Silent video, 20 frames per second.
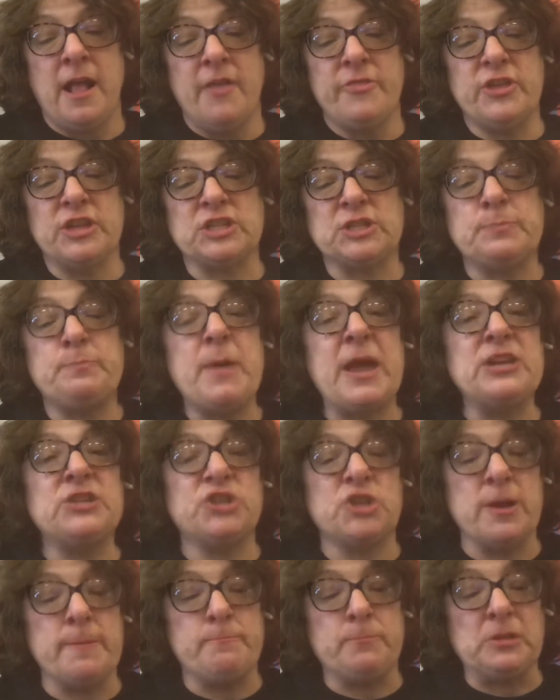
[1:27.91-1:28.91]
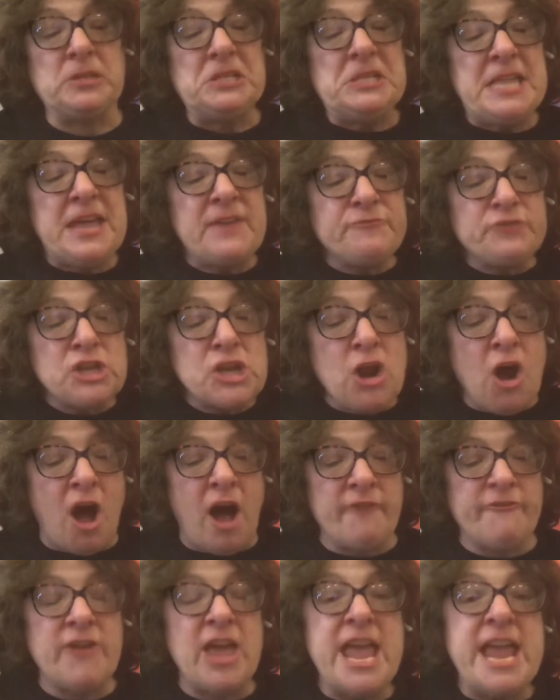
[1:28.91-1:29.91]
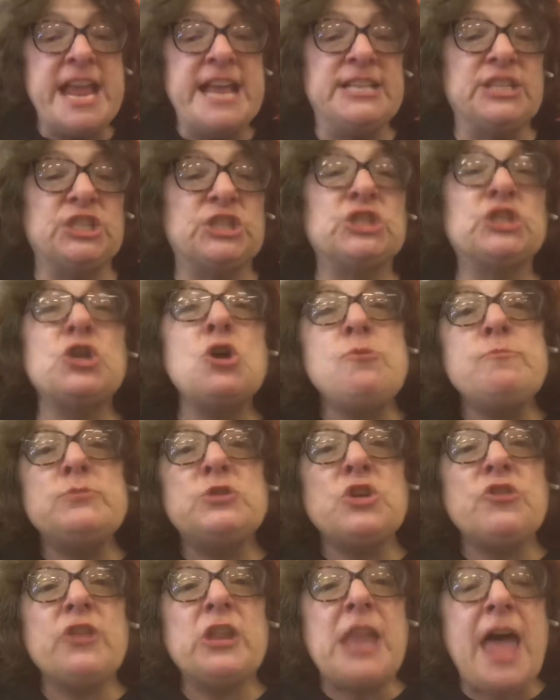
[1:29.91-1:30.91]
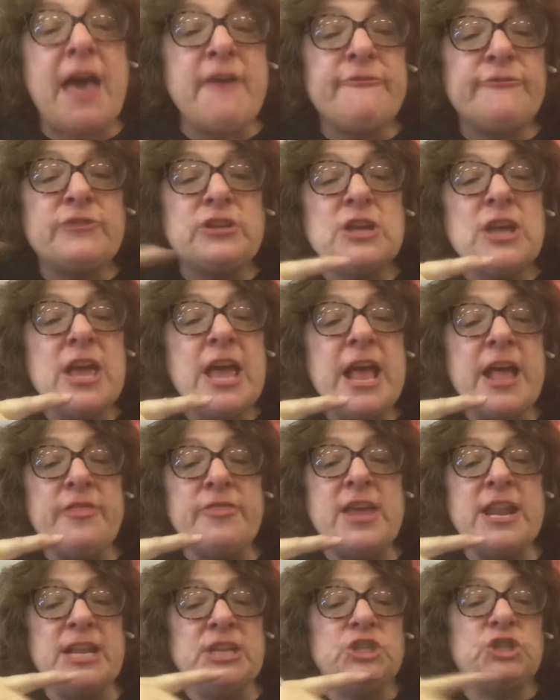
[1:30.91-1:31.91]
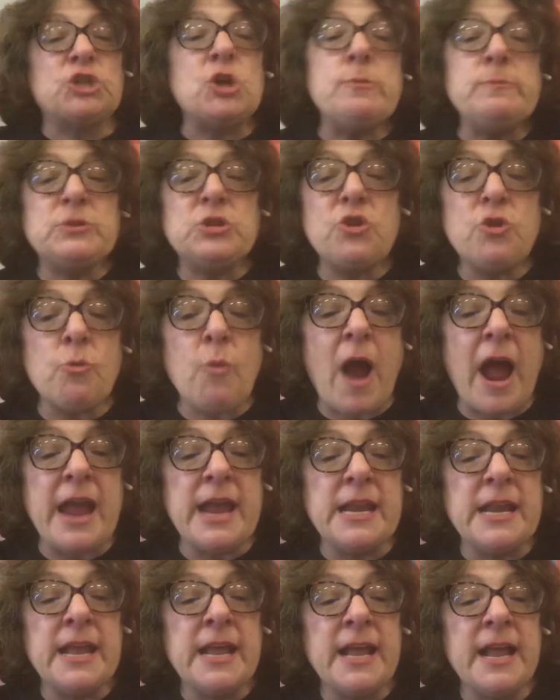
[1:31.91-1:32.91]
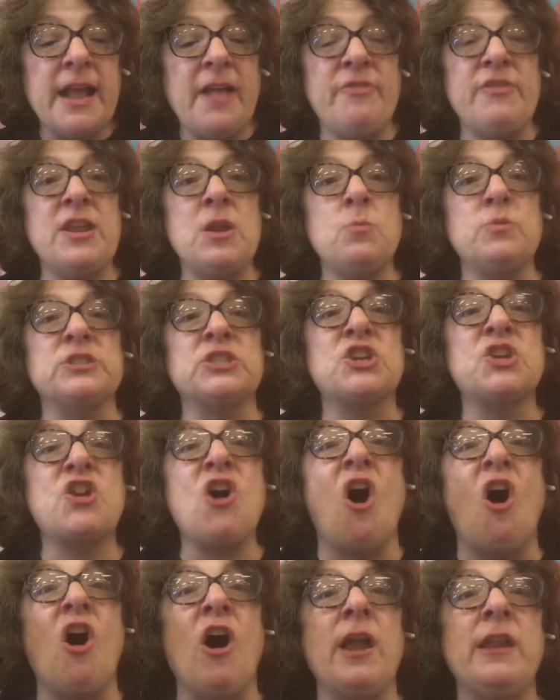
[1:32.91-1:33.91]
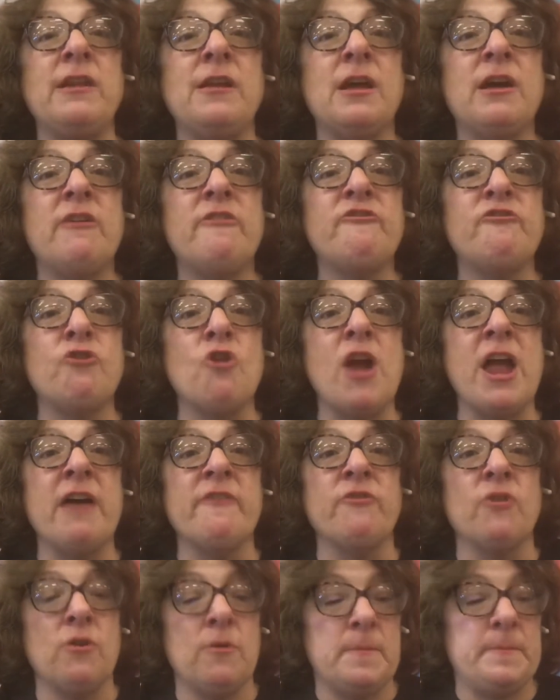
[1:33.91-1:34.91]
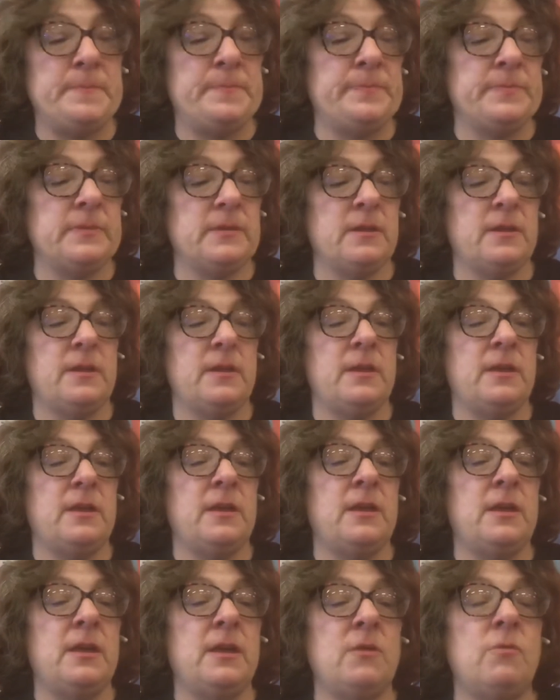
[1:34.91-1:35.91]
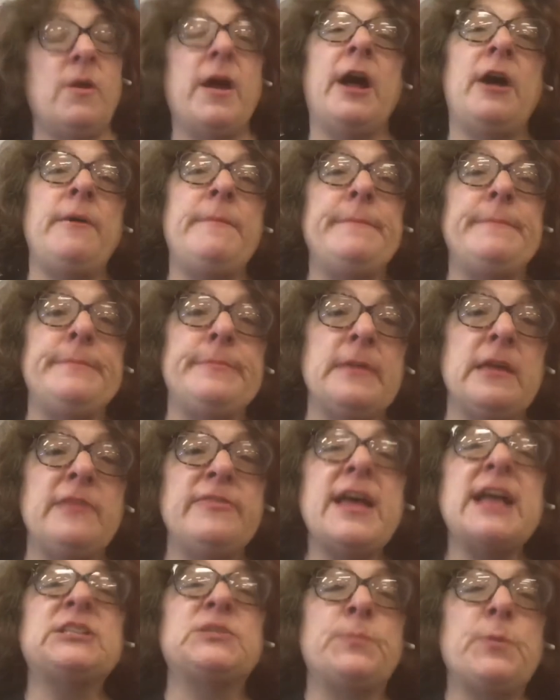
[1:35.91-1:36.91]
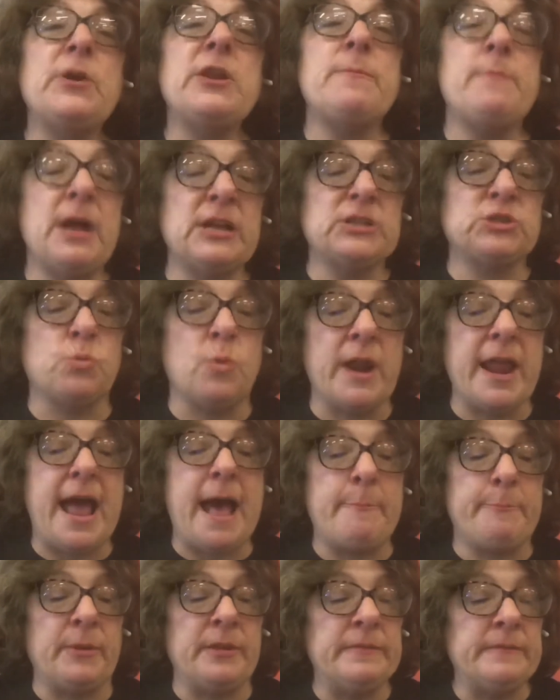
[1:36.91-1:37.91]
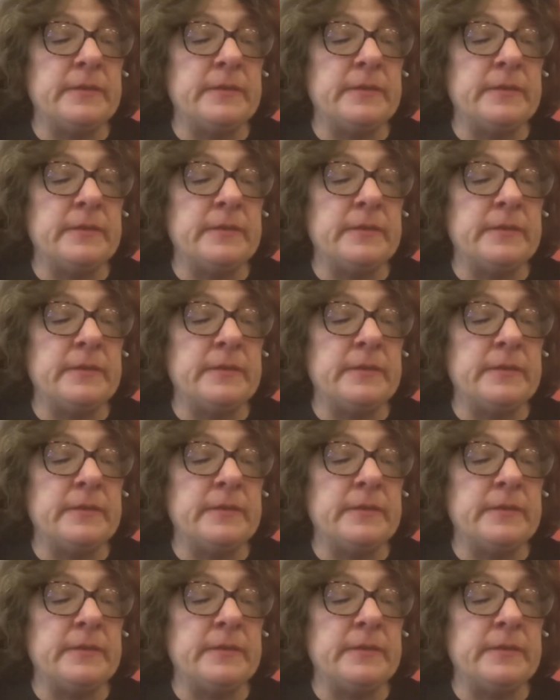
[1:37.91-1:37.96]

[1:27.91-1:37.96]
The spaceship lifted off. It zoomed to the left, then it zoomed to the right, and then it was gone forever. Well, that's pretty much what happened.